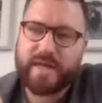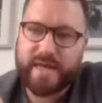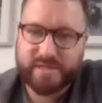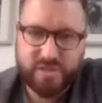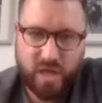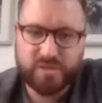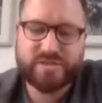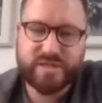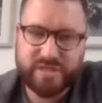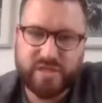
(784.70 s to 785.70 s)
is
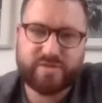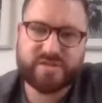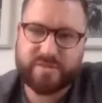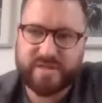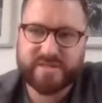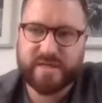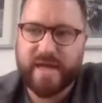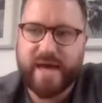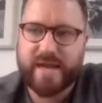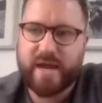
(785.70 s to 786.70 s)
constantly doing something to
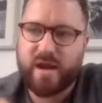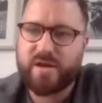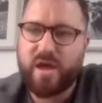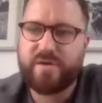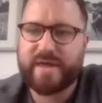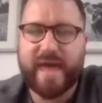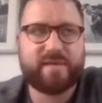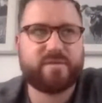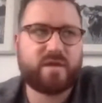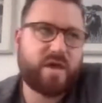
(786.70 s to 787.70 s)
learn. And I know,
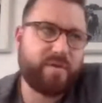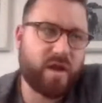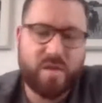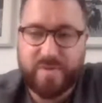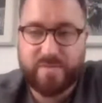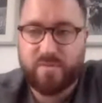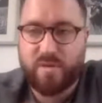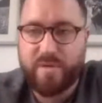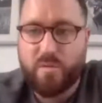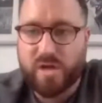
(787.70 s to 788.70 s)
again, a lot of people
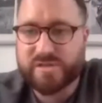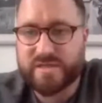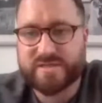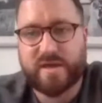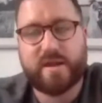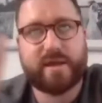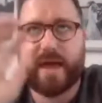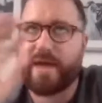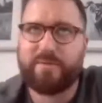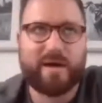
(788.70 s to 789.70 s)
might be watching this going,
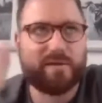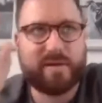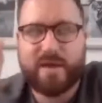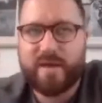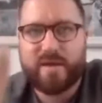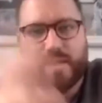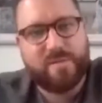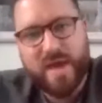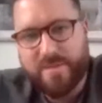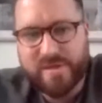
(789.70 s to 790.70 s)
okay, well,
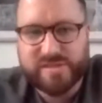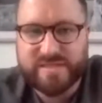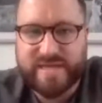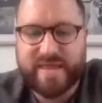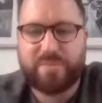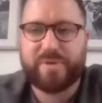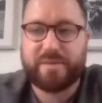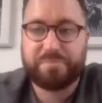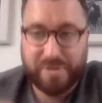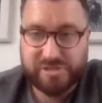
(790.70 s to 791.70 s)
maybe he's just saying that,
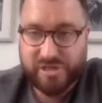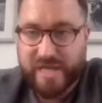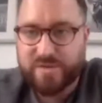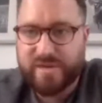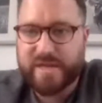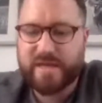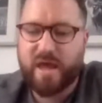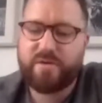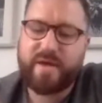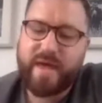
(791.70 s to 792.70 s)
but genuinely,
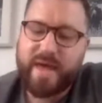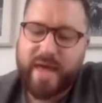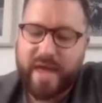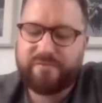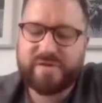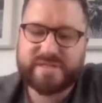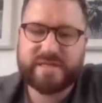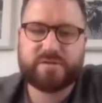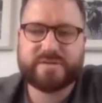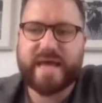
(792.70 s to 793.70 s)
every
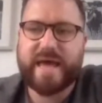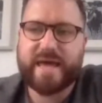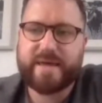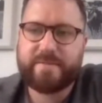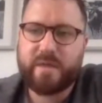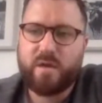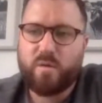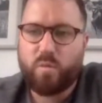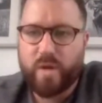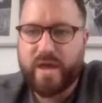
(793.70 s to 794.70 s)
single day
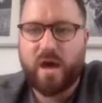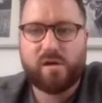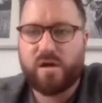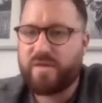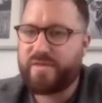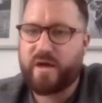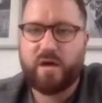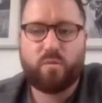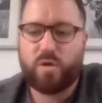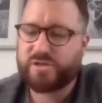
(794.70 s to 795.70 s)
we are either
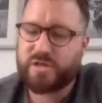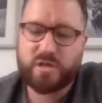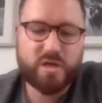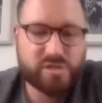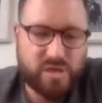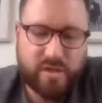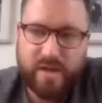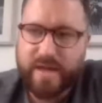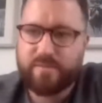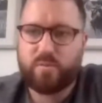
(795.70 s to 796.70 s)
watching a YouTube
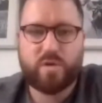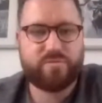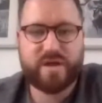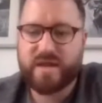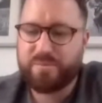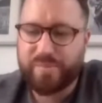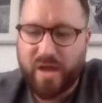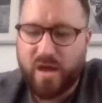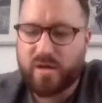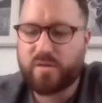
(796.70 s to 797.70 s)
clip, we're reading a
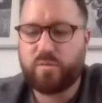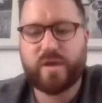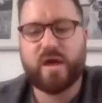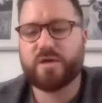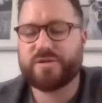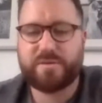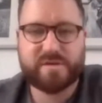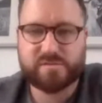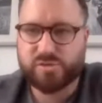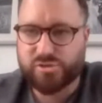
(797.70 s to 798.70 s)
blog, we are doing
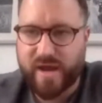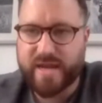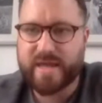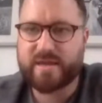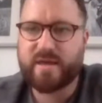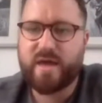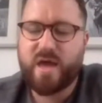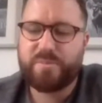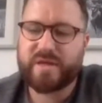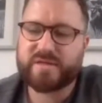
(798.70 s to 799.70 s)
some training,
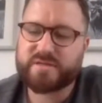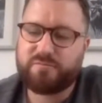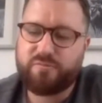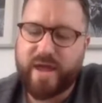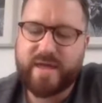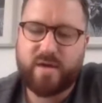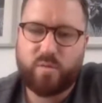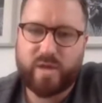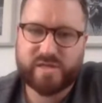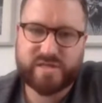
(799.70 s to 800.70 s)
because the rate
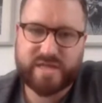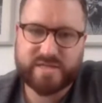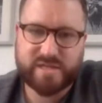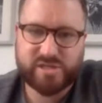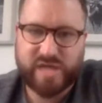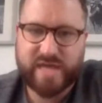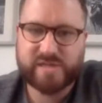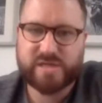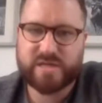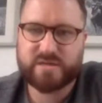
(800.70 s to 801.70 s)
at which things are
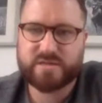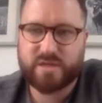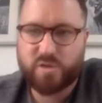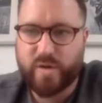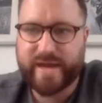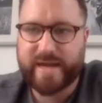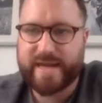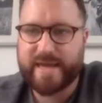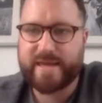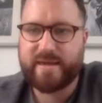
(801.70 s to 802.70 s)
changing so
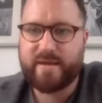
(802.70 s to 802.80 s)
quickly,